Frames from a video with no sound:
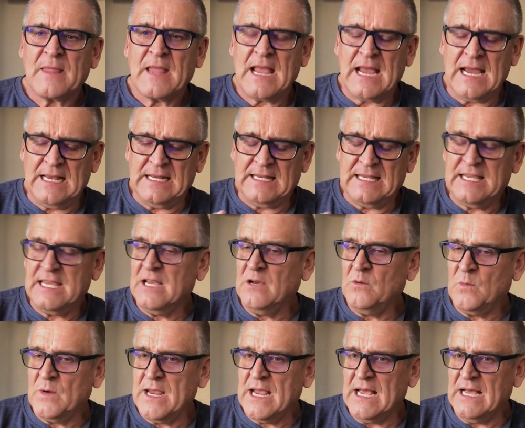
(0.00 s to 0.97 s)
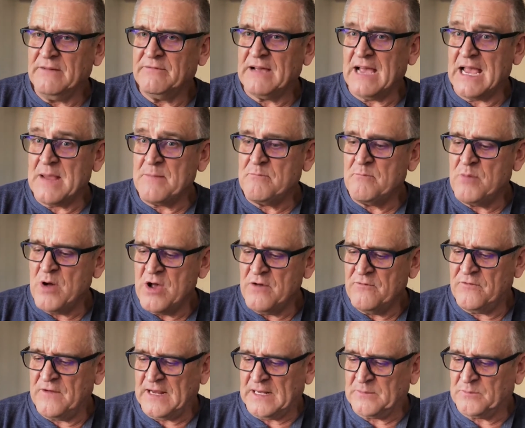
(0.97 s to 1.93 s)
And here we have a
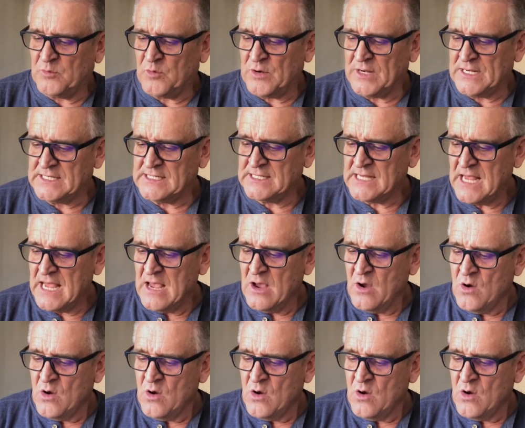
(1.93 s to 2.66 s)
perfect priest.